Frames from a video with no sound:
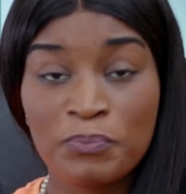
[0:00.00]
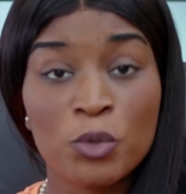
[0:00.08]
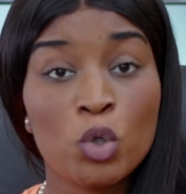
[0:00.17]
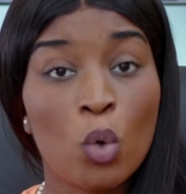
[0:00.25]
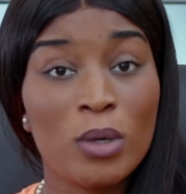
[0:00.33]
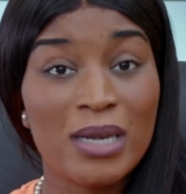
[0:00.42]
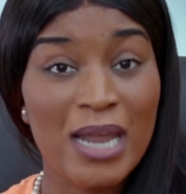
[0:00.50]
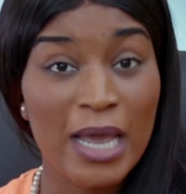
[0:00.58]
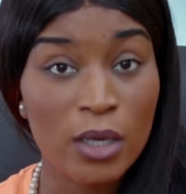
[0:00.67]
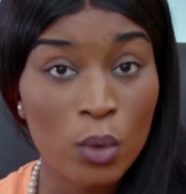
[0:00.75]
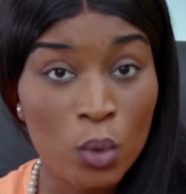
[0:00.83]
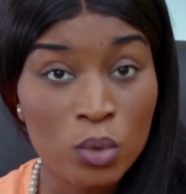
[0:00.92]
Your
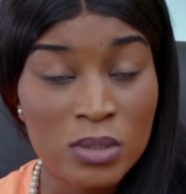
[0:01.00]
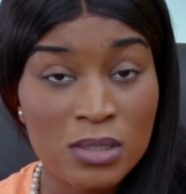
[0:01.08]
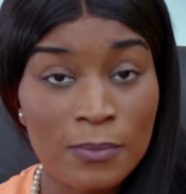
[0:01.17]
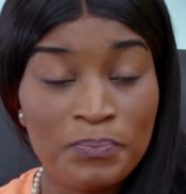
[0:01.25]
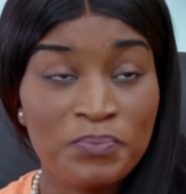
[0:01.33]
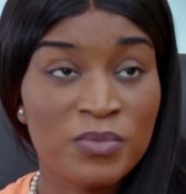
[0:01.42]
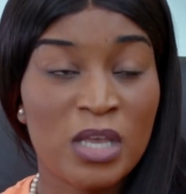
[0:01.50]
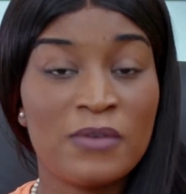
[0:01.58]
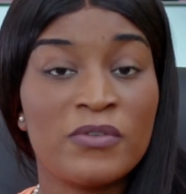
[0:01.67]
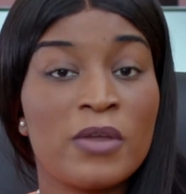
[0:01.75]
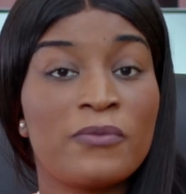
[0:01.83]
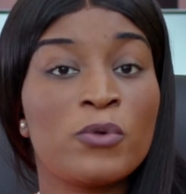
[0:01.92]
nails,
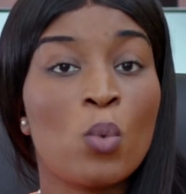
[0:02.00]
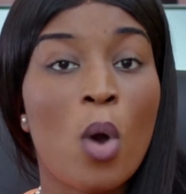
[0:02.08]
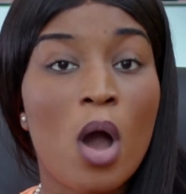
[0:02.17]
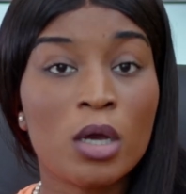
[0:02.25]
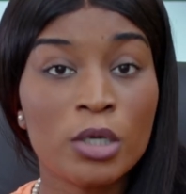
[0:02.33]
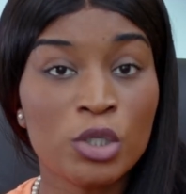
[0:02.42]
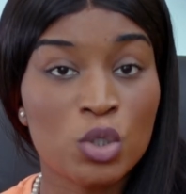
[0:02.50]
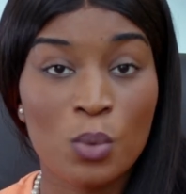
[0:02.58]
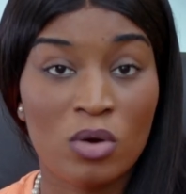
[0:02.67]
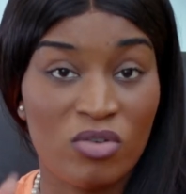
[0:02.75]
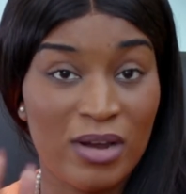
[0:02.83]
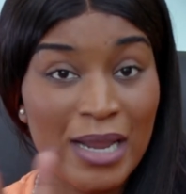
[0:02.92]
even if you are going to do
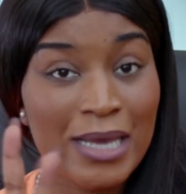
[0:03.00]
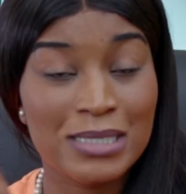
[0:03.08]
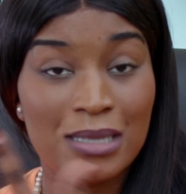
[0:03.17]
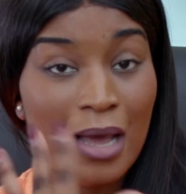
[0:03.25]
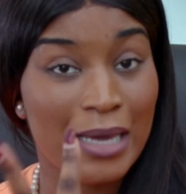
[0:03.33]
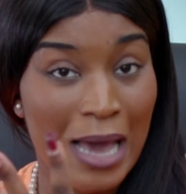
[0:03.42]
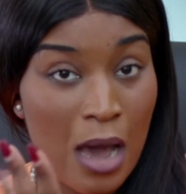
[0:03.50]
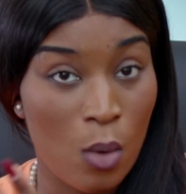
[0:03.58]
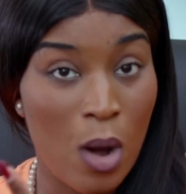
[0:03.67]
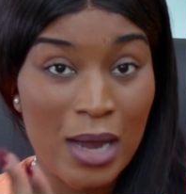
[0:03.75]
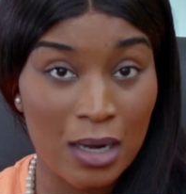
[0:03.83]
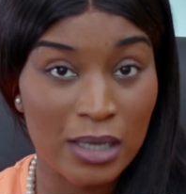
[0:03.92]
acrylics, like how
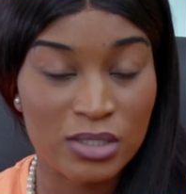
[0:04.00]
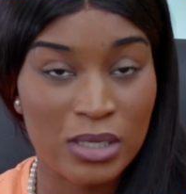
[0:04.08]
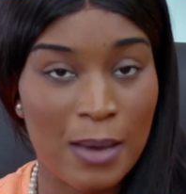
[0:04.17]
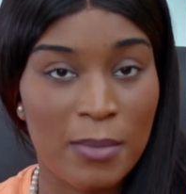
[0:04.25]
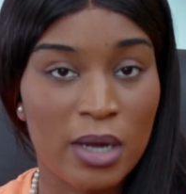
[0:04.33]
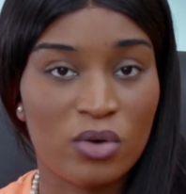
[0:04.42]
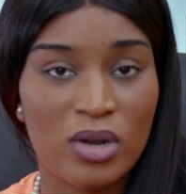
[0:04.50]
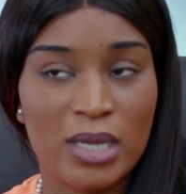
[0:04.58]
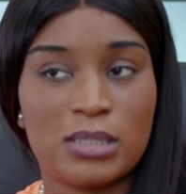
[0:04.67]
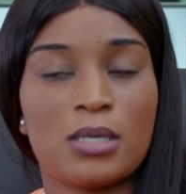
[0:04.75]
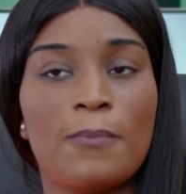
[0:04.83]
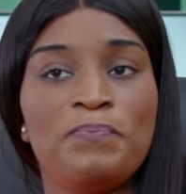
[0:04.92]
I like to get my
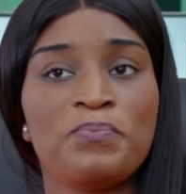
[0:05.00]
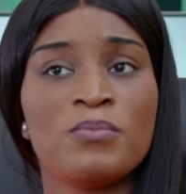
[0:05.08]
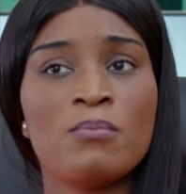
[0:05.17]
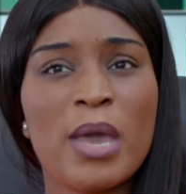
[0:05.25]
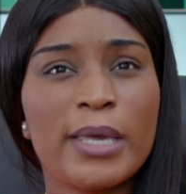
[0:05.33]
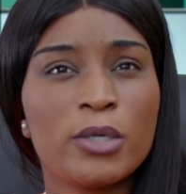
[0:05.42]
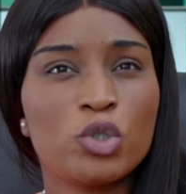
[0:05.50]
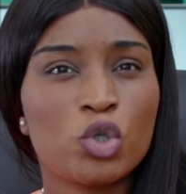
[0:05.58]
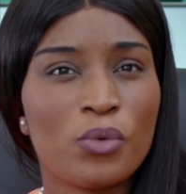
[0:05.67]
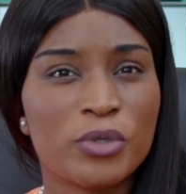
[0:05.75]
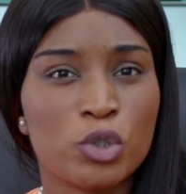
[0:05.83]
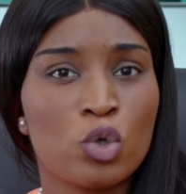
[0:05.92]
acrylics done, making
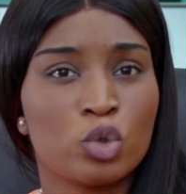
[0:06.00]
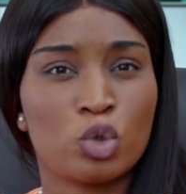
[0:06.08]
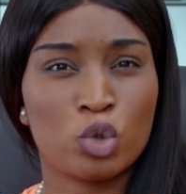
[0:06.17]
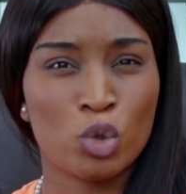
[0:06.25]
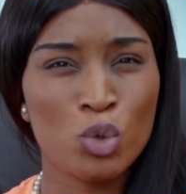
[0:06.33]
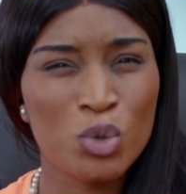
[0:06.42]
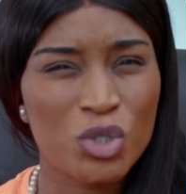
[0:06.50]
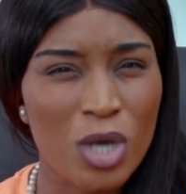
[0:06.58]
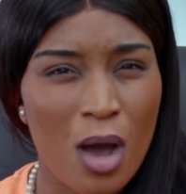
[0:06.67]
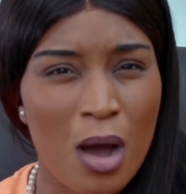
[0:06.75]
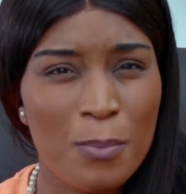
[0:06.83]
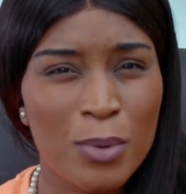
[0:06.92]
sure it's not too
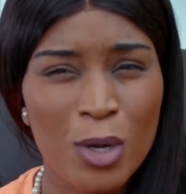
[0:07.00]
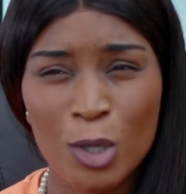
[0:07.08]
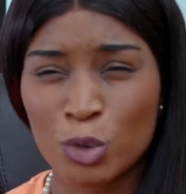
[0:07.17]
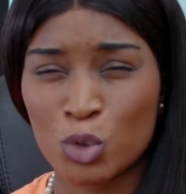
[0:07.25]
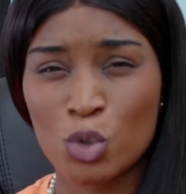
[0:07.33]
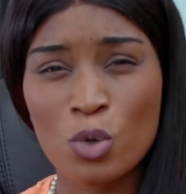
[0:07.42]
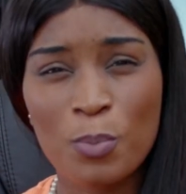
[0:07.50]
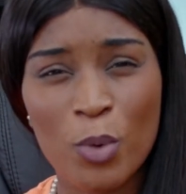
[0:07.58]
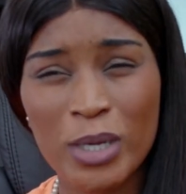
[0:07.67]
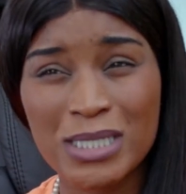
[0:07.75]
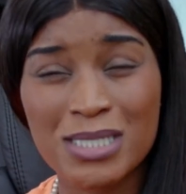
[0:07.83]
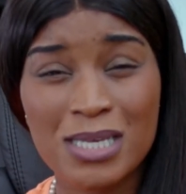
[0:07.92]
sharp, too
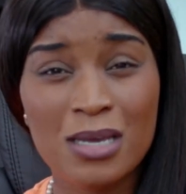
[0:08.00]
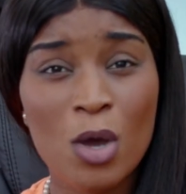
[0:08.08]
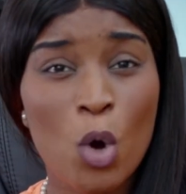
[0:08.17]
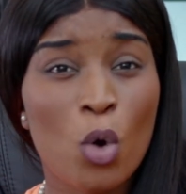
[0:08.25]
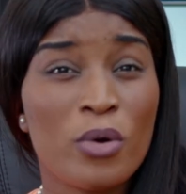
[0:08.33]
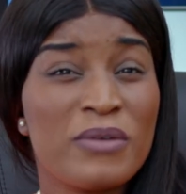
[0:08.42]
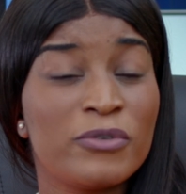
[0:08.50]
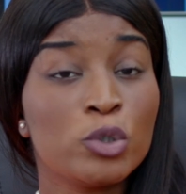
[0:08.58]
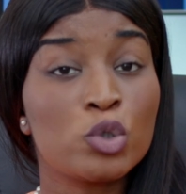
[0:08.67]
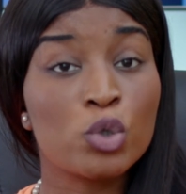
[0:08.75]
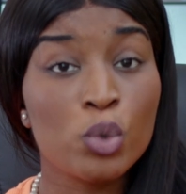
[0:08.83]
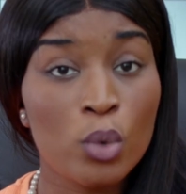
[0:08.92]
pointy, or even
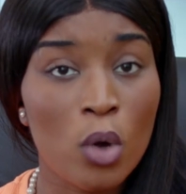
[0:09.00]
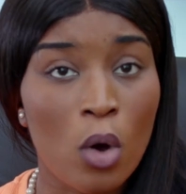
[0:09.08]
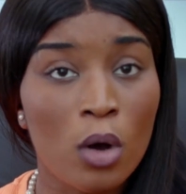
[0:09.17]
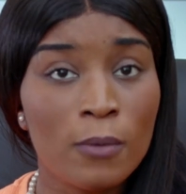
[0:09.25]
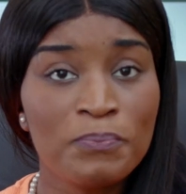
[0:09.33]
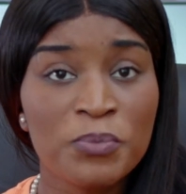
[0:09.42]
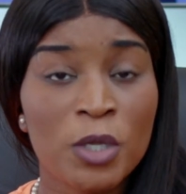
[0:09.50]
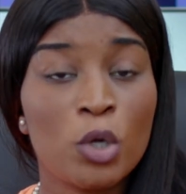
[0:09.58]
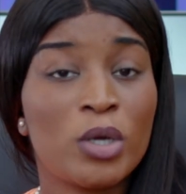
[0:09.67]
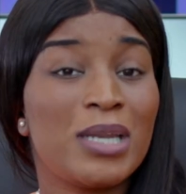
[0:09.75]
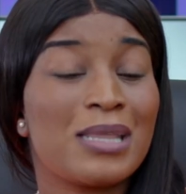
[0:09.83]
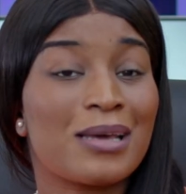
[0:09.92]
too long.
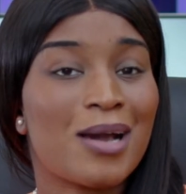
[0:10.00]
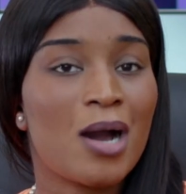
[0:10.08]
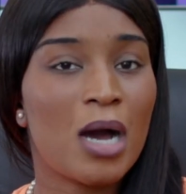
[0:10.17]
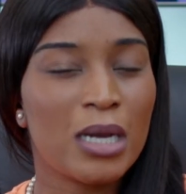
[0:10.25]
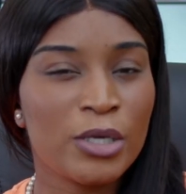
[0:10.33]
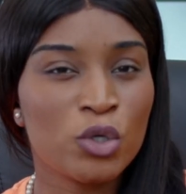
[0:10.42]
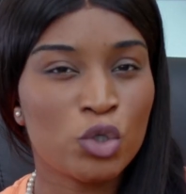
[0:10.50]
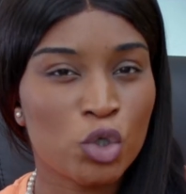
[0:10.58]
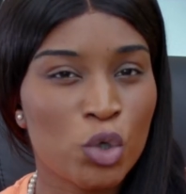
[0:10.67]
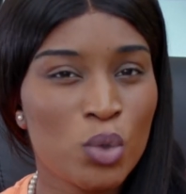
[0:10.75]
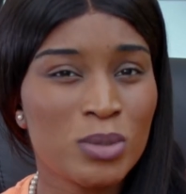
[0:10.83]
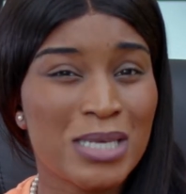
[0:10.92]
Looking at the color you
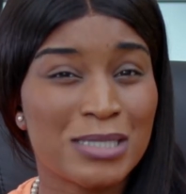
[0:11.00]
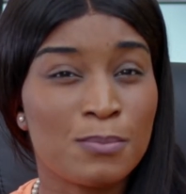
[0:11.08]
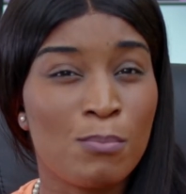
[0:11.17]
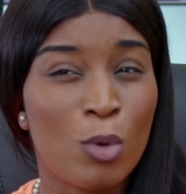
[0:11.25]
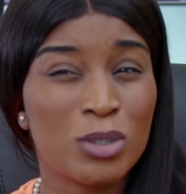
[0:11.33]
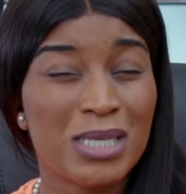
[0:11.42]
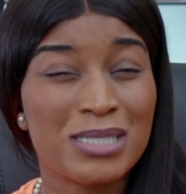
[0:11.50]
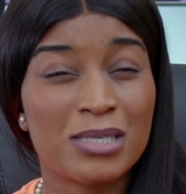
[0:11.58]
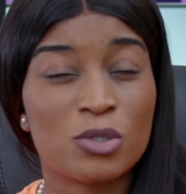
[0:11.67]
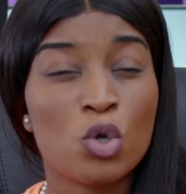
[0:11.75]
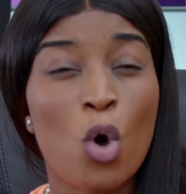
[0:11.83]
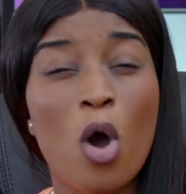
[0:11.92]
choose, it's modest,
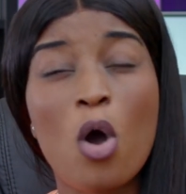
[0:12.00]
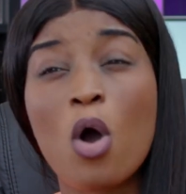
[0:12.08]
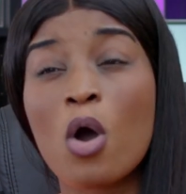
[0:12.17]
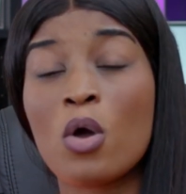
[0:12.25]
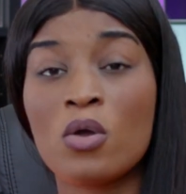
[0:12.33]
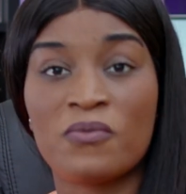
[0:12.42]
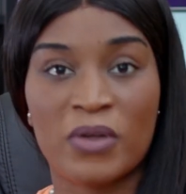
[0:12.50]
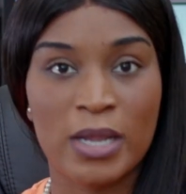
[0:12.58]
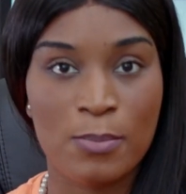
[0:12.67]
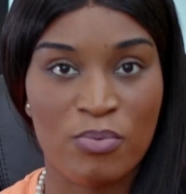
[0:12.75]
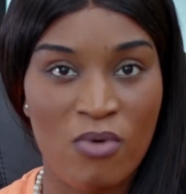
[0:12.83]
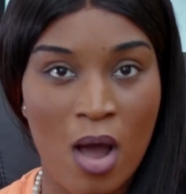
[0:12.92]
it's not overly
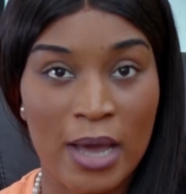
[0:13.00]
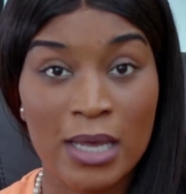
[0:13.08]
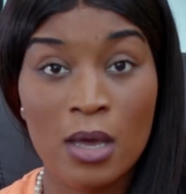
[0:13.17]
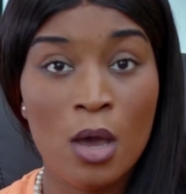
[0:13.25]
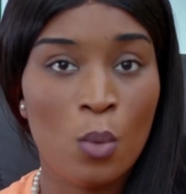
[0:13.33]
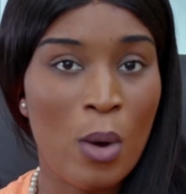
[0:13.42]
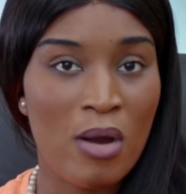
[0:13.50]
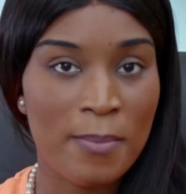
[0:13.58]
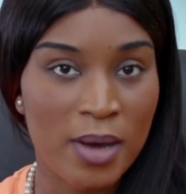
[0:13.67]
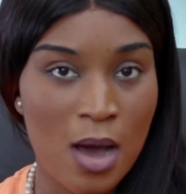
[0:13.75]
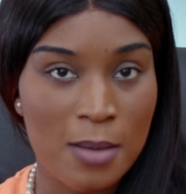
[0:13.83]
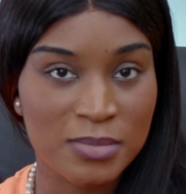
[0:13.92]
bright where it
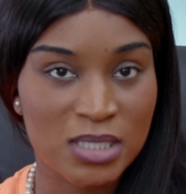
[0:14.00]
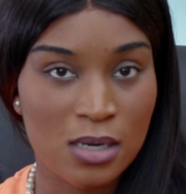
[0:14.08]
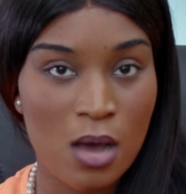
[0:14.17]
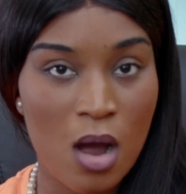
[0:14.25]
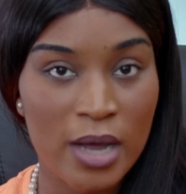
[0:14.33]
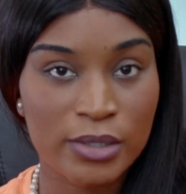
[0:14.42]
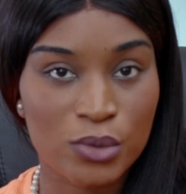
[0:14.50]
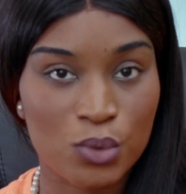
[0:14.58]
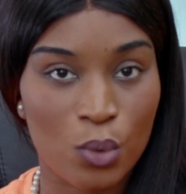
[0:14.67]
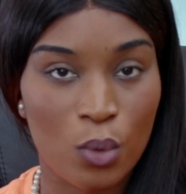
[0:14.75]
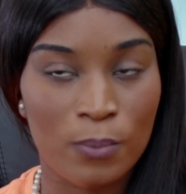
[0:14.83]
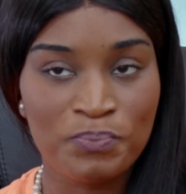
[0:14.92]
becomes an
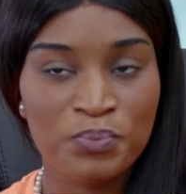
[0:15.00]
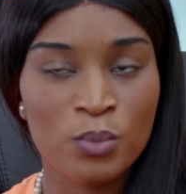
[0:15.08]
eyesore.